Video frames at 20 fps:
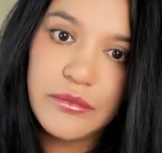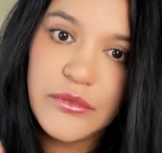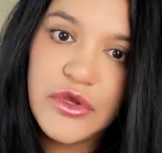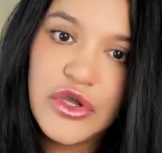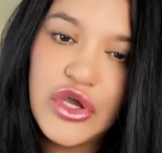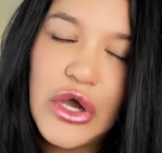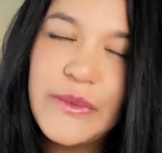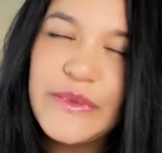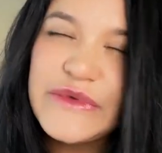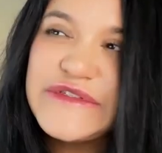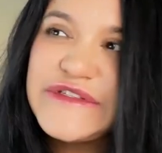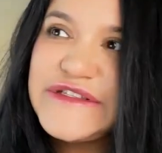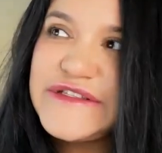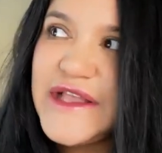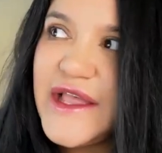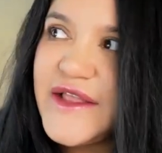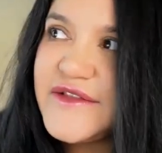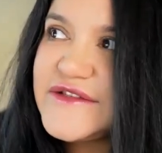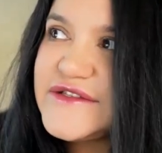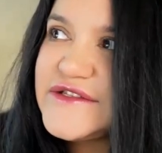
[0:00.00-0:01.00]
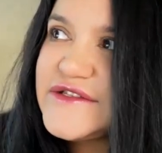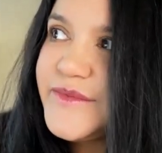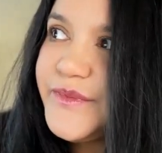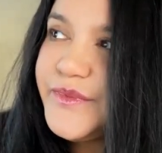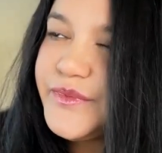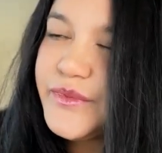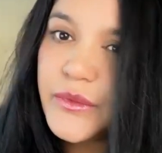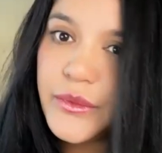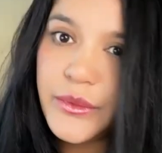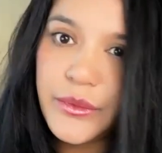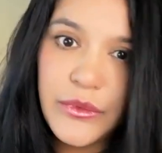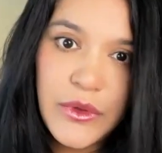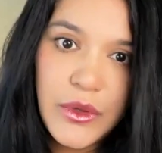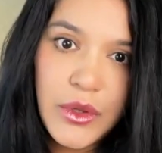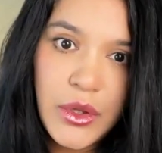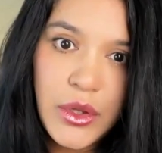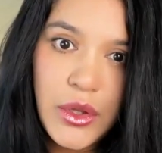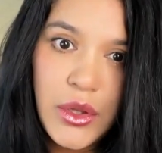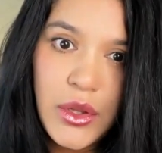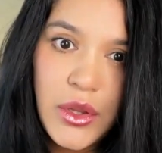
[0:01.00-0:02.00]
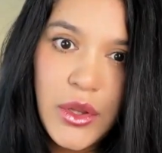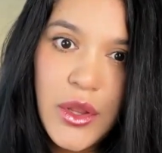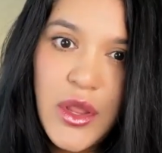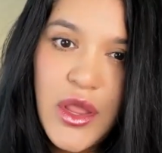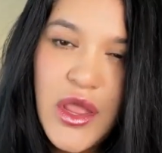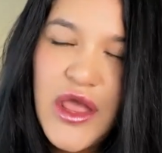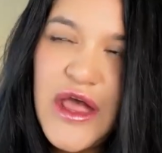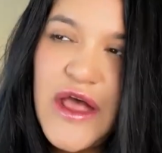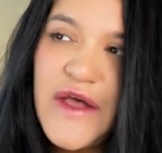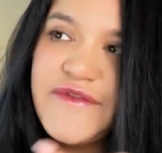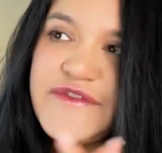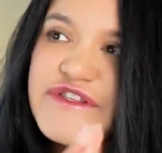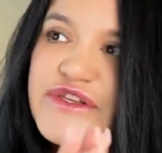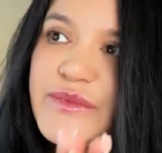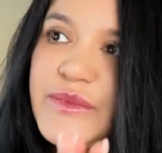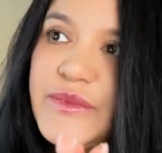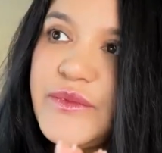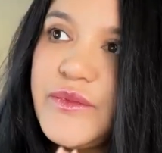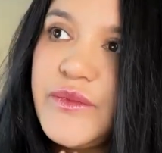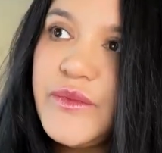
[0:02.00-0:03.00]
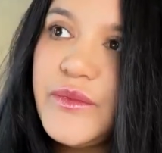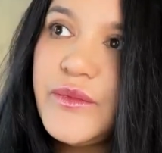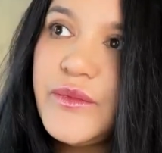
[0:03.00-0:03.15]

common sense, have some